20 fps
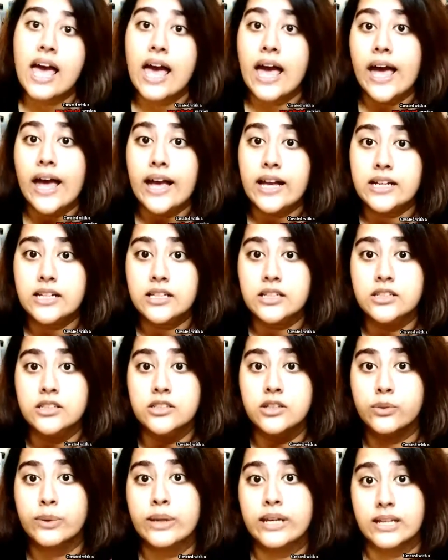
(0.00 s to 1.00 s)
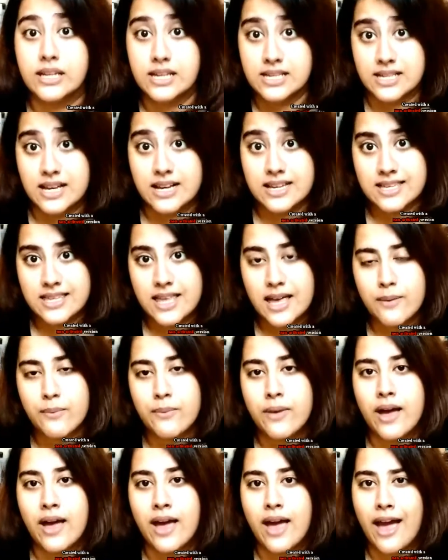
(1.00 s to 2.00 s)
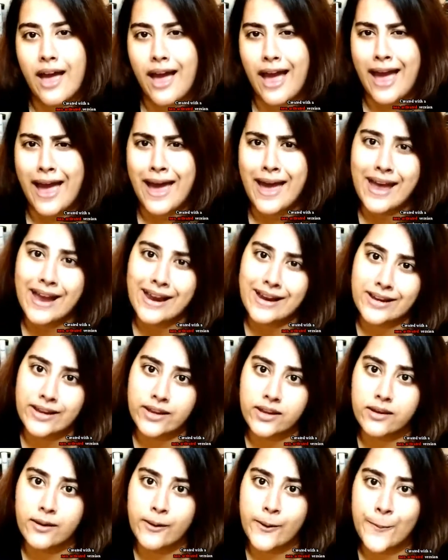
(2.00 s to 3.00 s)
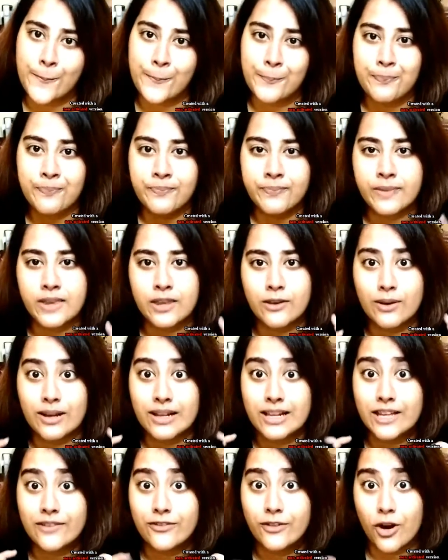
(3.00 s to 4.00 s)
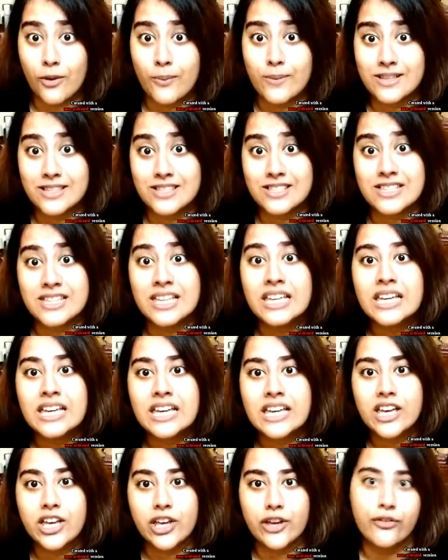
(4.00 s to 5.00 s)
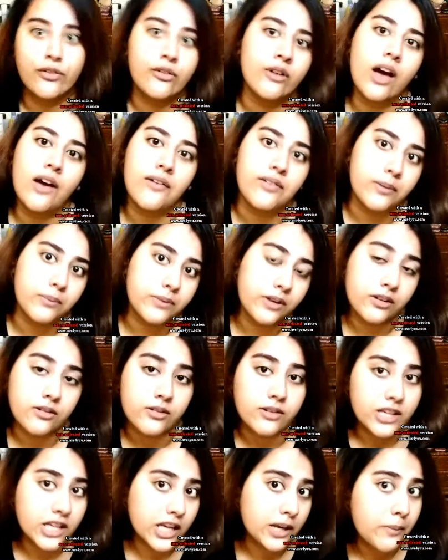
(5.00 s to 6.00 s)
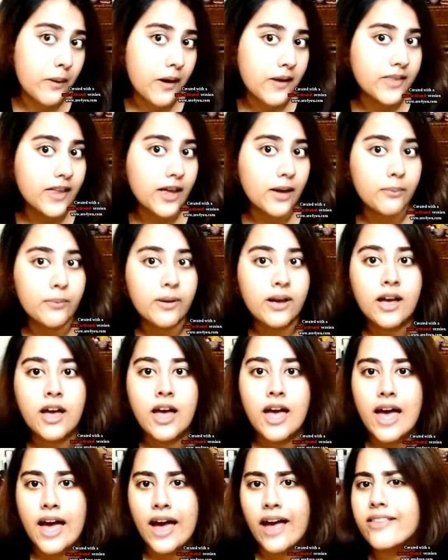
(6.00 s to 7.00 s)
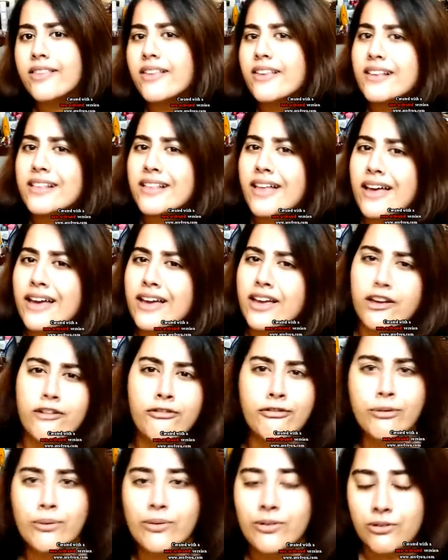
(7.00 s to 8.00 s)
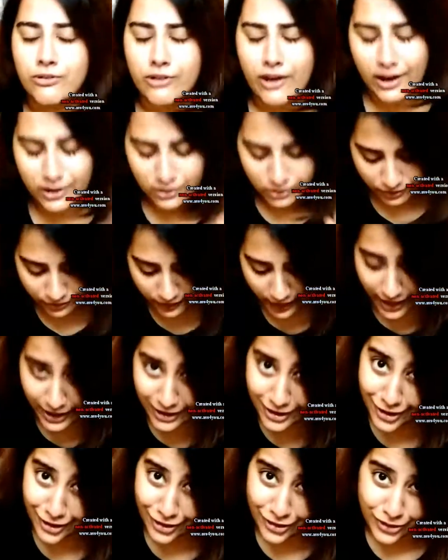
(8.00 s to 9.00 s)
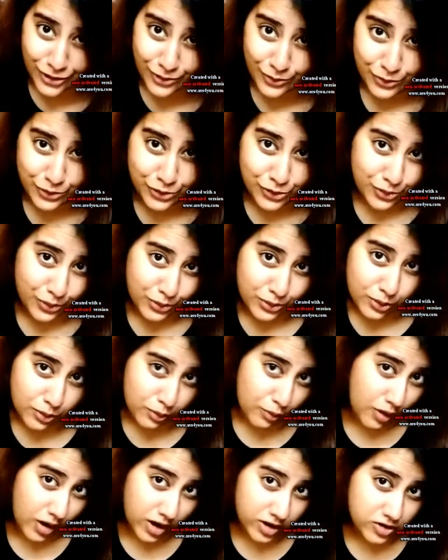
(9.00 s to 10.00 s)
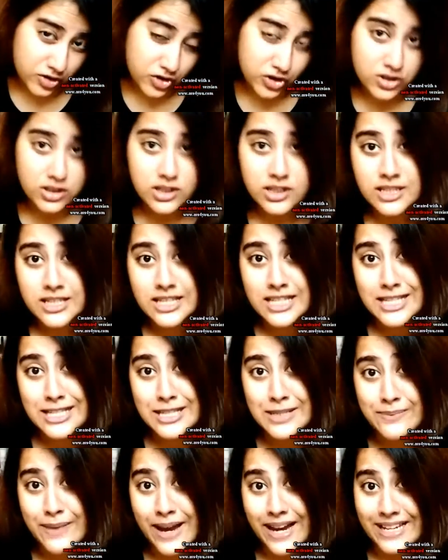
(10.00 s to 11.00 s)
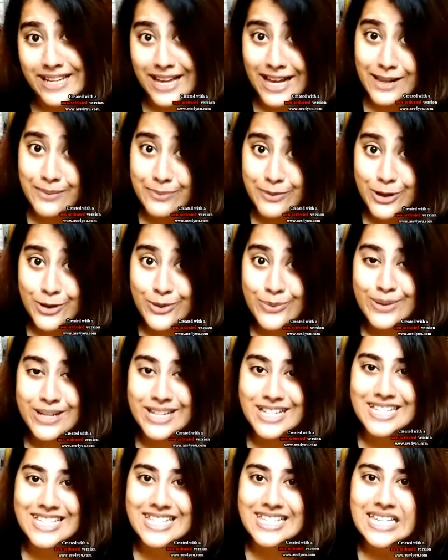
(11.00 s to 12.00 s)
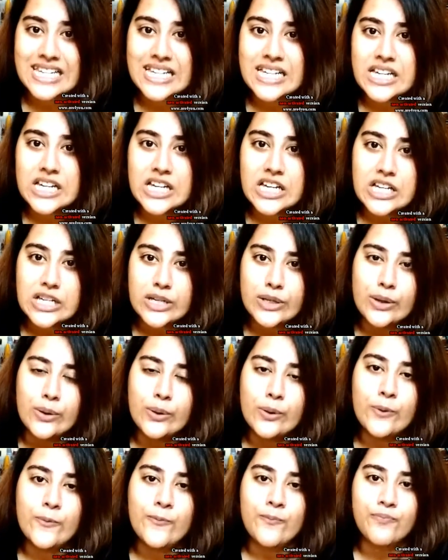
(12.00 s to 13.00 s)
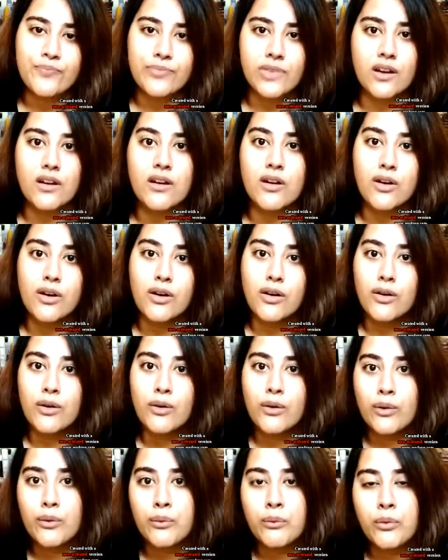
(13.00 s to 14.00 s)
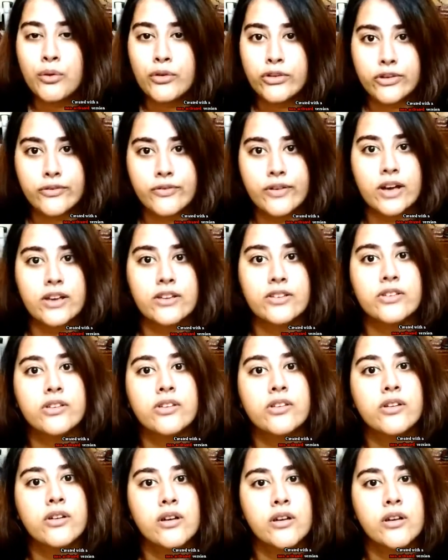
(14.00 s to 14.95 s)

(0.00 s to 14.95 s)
and we can discuss them and um, you can leave comments if you have something to say about them and this is like if you're trying to find a new show to watch this might help you because you know uh, most of us